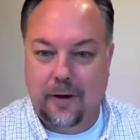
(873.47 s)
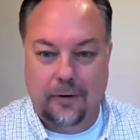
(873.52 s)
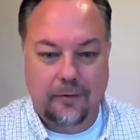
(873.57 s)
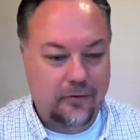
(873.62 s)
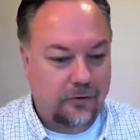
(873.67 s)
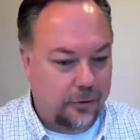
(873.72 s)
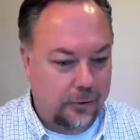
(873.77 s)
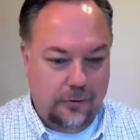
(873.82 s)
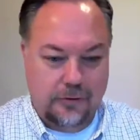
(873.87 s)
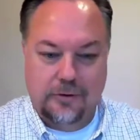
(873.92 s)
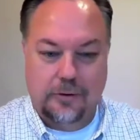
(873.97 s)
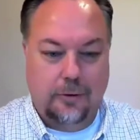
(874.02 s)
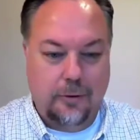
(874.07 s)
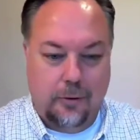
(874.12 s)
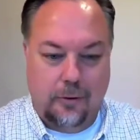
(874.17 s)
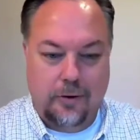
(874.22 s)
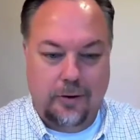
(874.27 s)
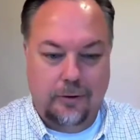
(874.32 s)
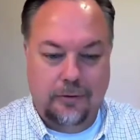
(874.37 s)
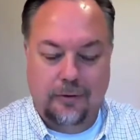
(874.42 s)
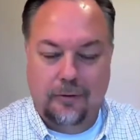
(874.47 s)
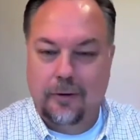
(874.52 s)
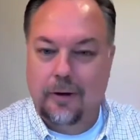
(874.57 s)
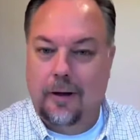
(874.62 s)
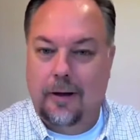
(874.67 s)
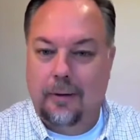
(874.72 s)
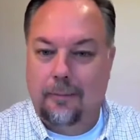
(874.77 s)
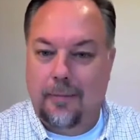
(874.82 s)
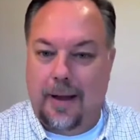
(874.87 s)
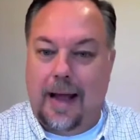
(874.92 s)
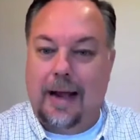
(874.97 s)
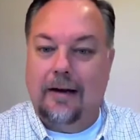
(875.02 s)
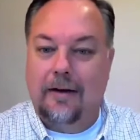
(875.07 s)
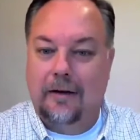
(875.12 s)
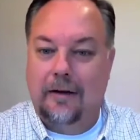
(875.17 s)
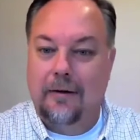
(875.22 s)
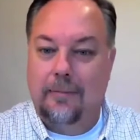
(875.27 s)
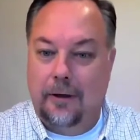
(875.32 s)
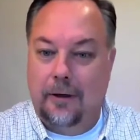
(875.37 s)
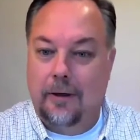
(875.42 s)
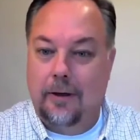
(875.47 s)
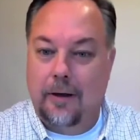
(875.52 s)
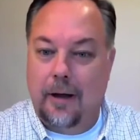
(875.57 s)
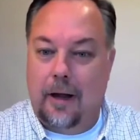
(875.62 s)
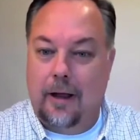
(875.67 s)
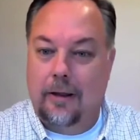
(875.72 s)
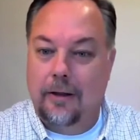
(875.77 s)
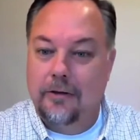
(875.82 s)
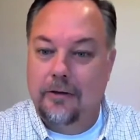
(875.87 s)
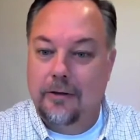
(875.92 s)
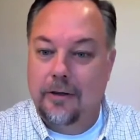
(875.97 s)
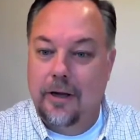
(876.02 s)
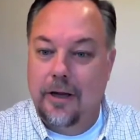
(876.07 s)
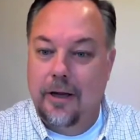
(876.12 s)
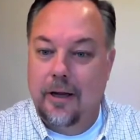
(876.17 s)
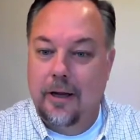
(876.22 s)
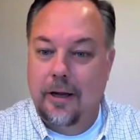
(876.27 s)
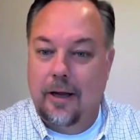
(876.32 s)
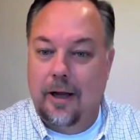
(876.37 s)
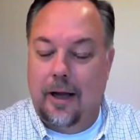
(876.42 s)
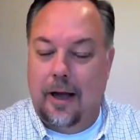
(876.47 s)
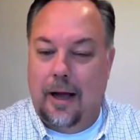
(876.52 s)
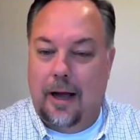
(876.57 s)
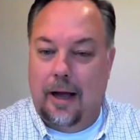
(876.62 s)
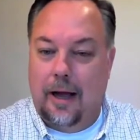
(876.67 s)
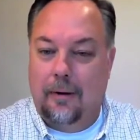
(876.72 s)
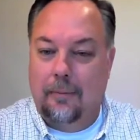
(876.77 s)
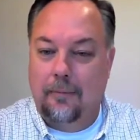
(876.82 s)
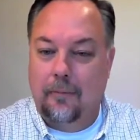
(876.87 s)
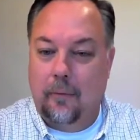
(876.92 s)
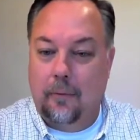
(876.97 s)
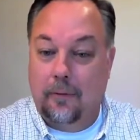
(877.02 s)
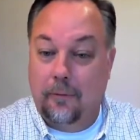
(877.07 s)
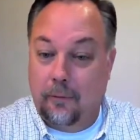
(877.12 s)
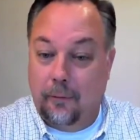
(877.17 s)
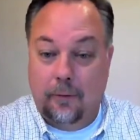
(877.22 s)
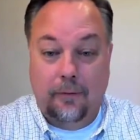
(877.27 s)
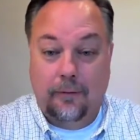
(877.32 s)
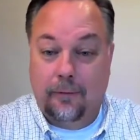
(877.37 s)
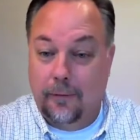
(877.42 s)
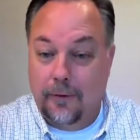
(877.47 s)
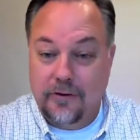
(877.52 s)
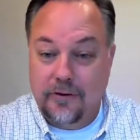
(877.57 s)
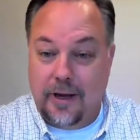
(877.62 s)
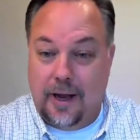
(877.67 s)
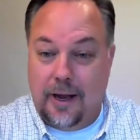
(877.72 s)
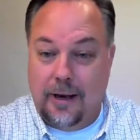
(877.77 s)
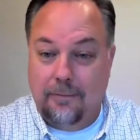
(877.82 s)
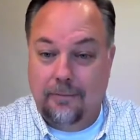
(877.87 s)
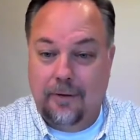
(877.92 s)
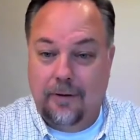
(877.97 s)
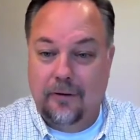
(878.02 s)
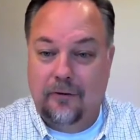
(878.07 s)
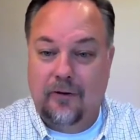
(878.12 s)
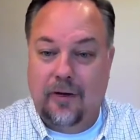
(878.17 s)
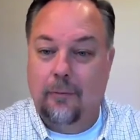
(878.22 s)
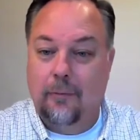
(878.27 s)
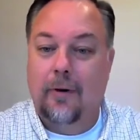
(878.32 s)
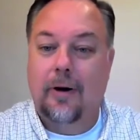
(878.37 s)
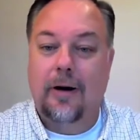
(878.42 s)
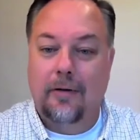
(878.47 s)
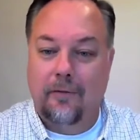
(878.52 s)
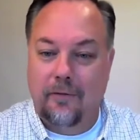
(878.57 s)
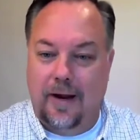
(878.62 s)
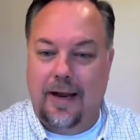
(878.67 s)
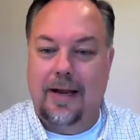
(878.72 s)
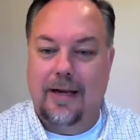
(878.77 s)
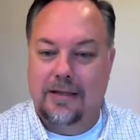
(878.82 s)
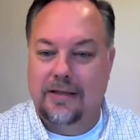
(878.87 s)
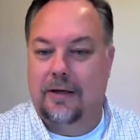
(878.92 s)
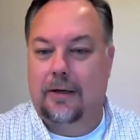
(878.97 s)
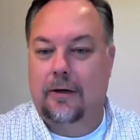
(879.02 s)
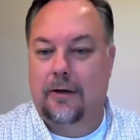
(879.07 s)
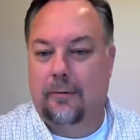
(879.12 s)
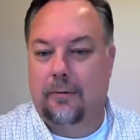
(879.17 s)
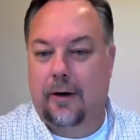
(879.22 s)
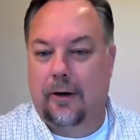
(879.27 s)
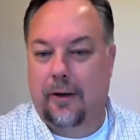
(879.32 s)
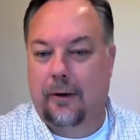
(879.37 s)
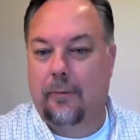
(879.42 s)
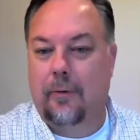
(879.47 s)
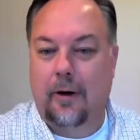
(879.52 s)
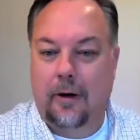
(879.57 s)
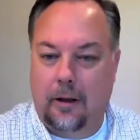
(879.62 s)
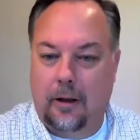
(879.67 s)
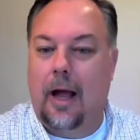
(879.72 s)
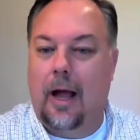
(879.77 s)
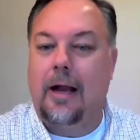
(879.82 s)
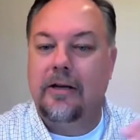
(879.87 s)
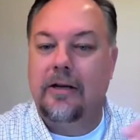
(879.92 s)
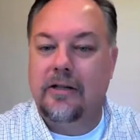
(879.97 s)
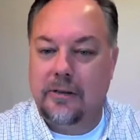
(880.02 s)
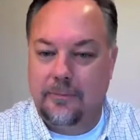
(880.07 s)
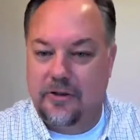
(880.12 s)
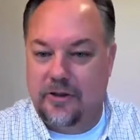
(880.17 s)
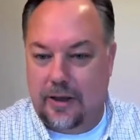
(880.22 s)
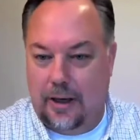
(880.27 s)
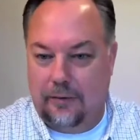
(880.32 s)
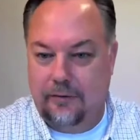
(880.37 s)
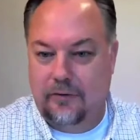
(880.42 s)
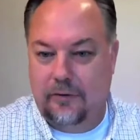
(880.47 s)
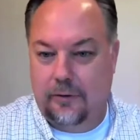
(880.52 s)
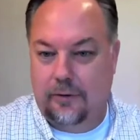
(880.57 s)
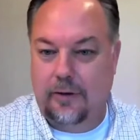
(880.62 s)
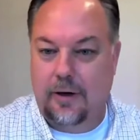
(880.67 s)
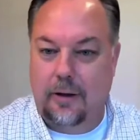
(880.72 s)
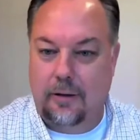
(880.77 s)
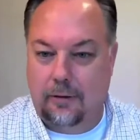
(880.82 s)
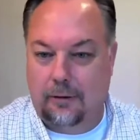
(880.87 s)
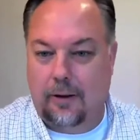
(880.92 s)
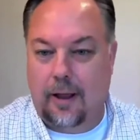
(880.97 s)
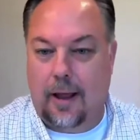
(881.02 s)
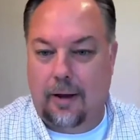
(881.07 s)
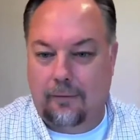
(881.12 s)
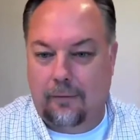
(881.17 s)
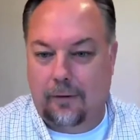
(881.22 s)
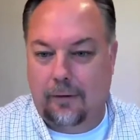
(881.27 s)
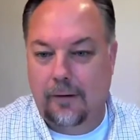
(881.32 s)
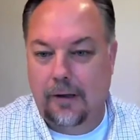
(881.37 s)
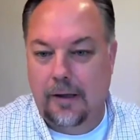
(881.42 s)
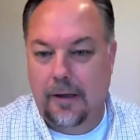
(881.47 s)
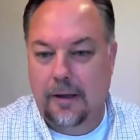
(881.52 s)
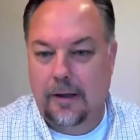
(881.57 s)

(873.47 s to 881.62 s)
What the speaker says: Students are going back to community college, or for the first time, because they want to advance their career. They want to launch themselves to another level.